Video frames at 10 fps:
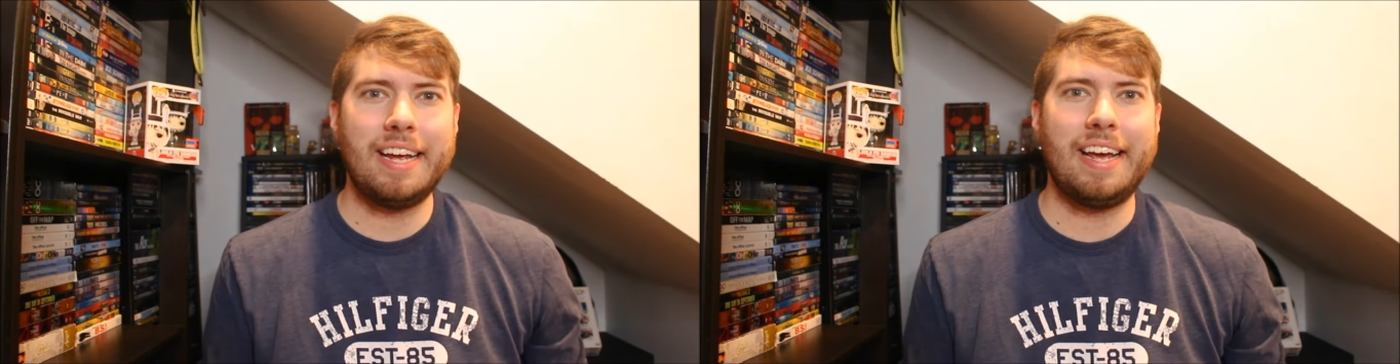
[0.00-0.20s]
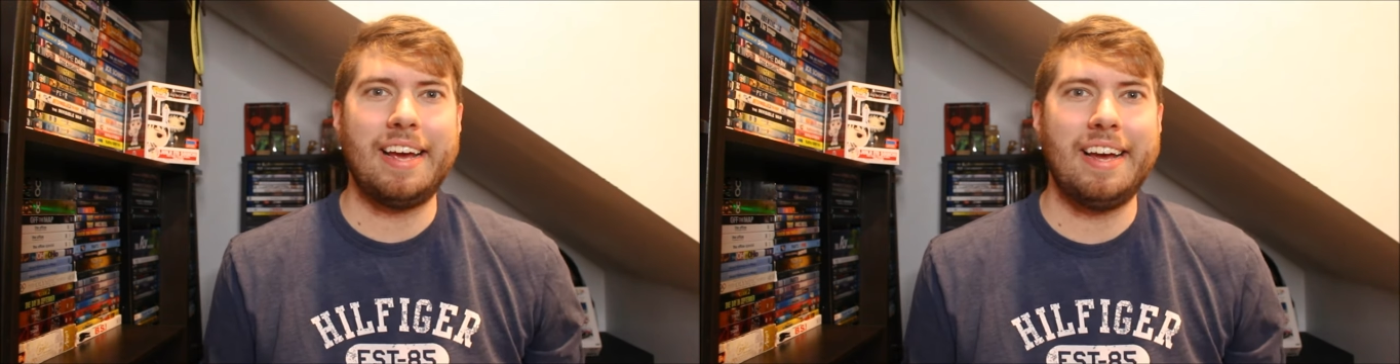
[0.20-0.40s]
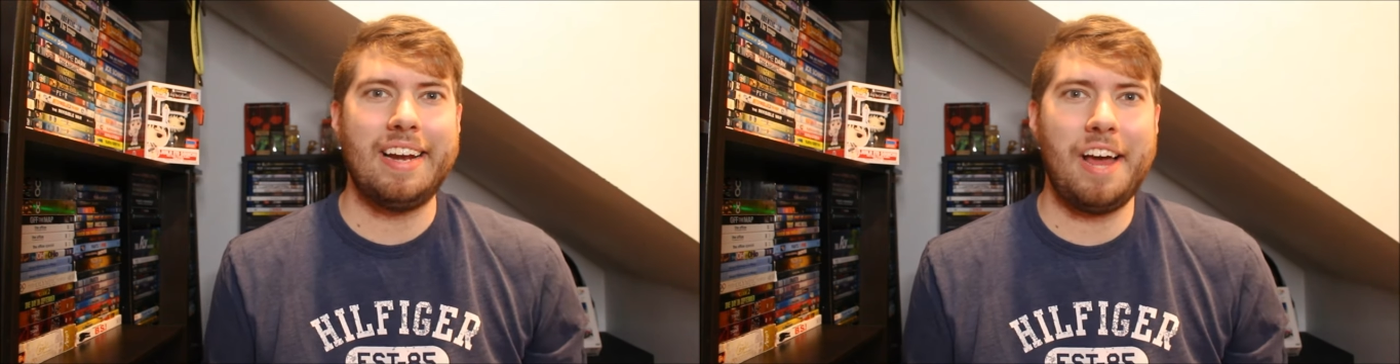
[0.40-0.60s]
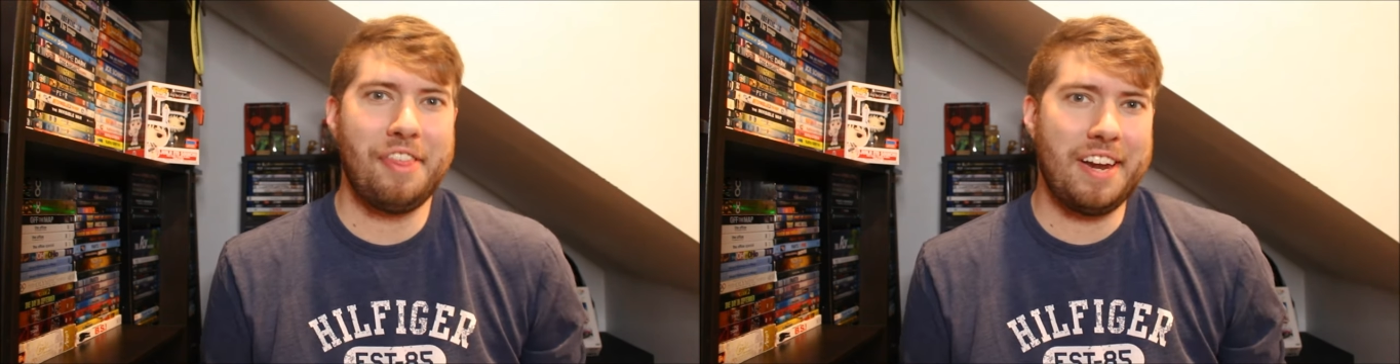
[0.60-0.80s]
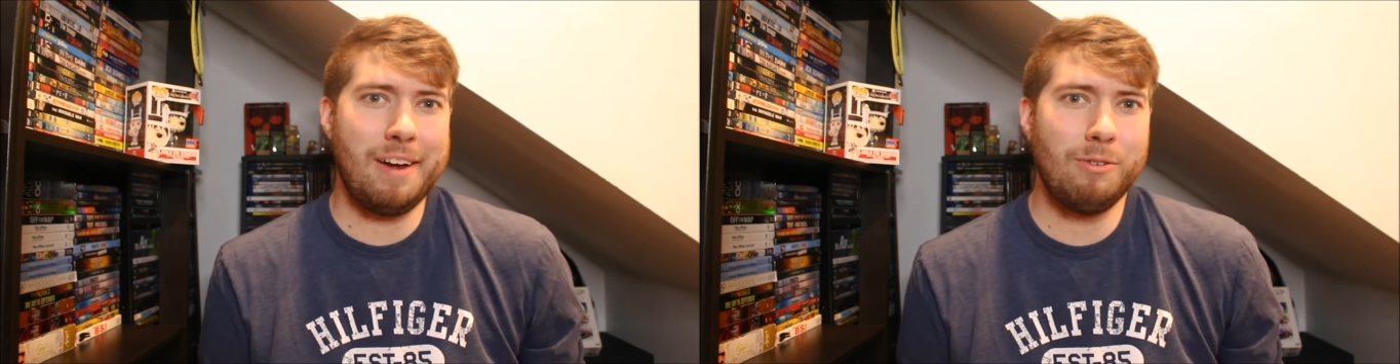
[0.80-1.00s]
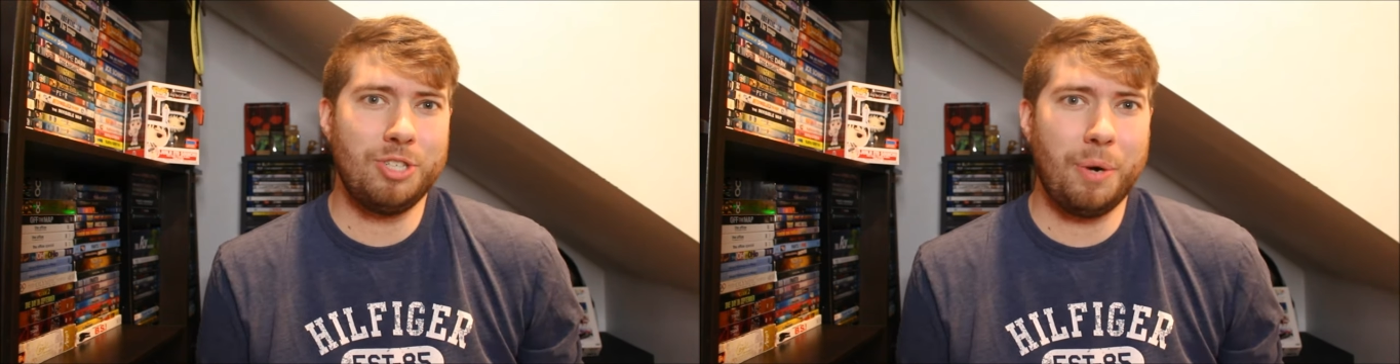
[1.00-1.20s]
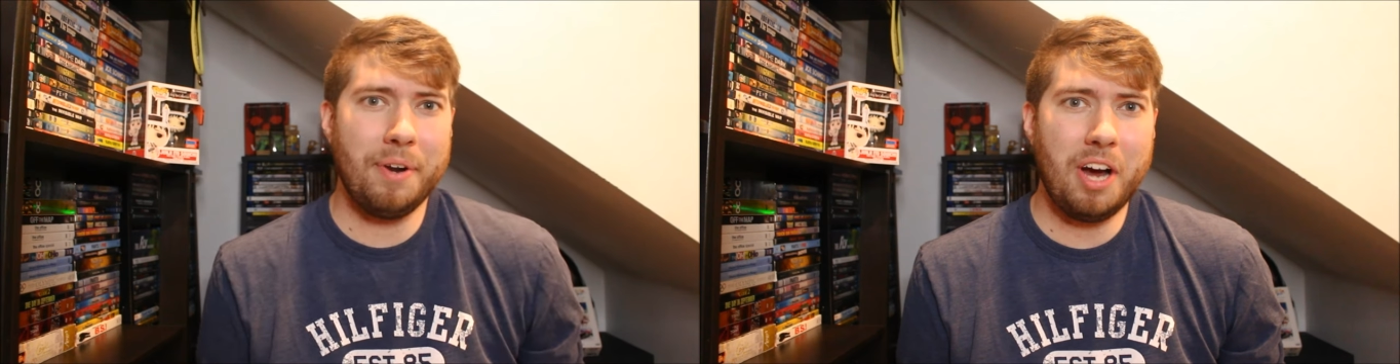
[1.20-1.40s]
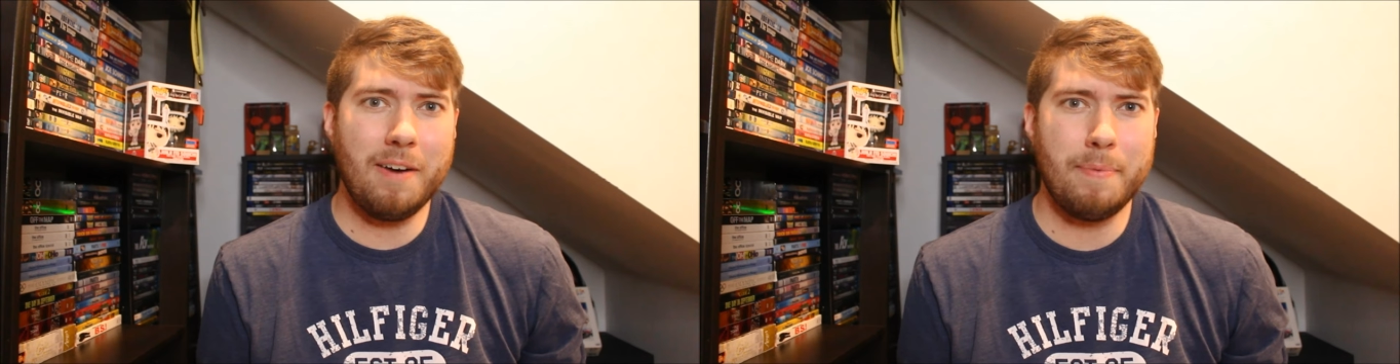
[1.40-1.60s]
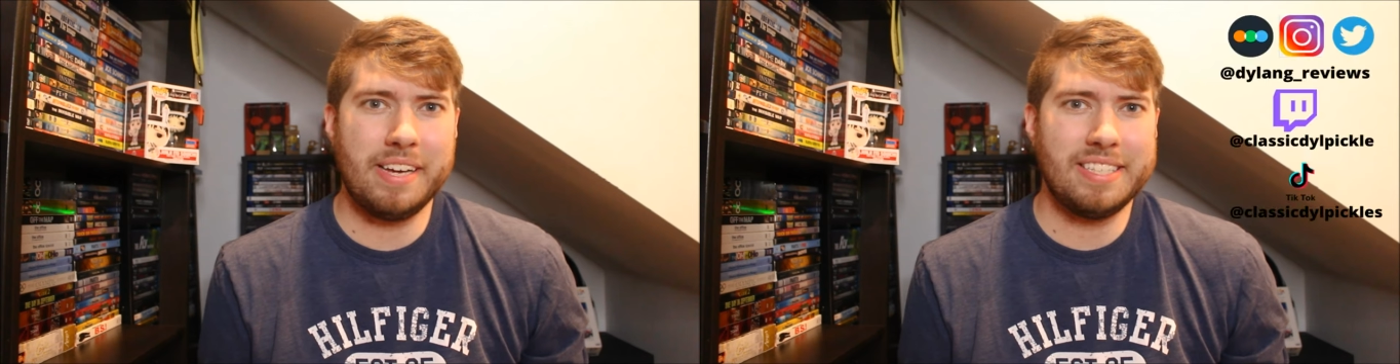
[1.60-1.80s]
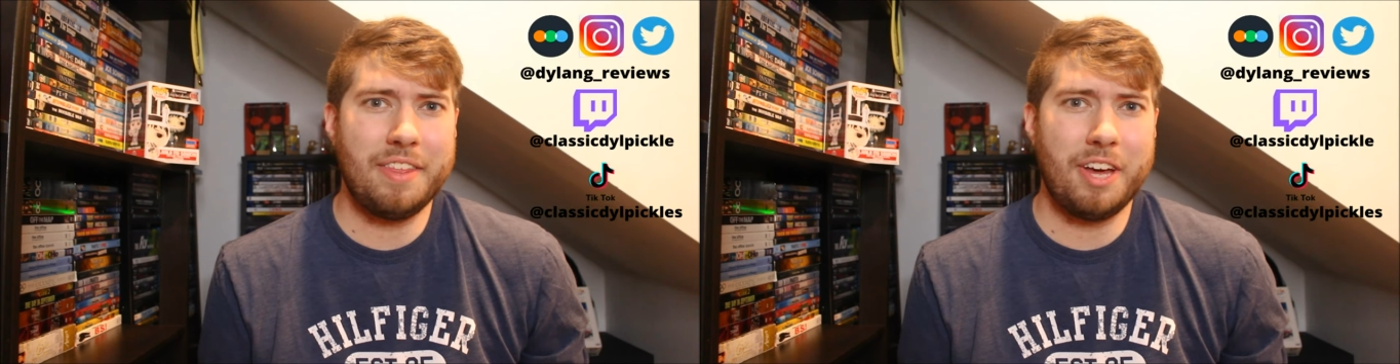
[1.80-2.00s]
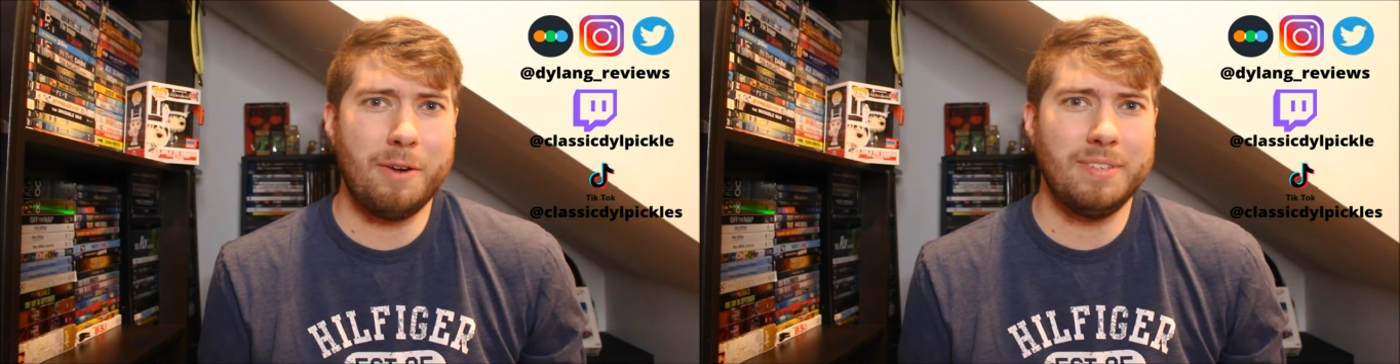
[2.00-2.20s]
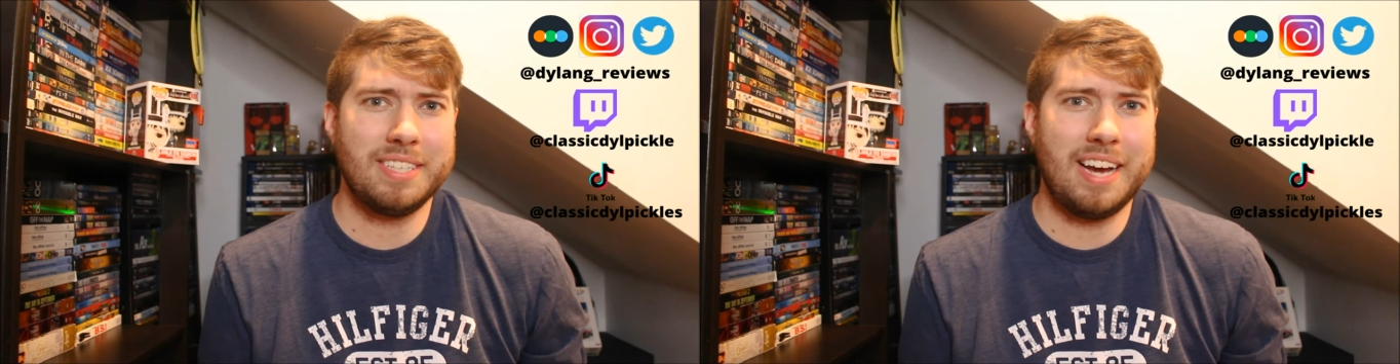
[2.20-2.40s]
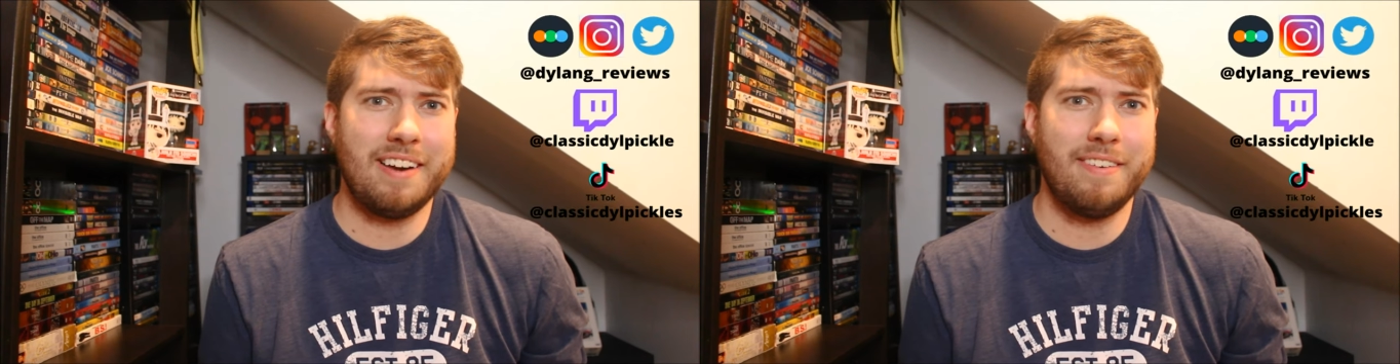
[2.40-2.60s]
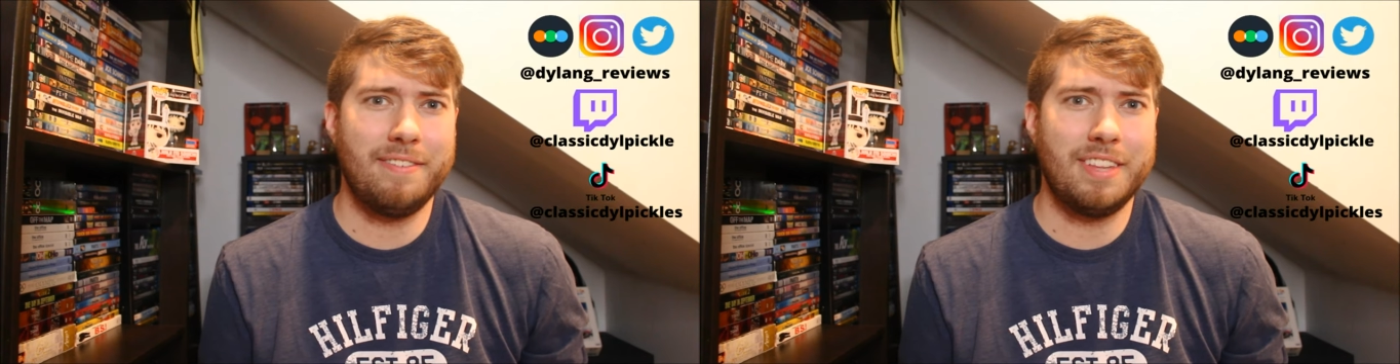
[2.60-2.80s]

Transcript: and I thought I would show it off, because I thought it was kind of,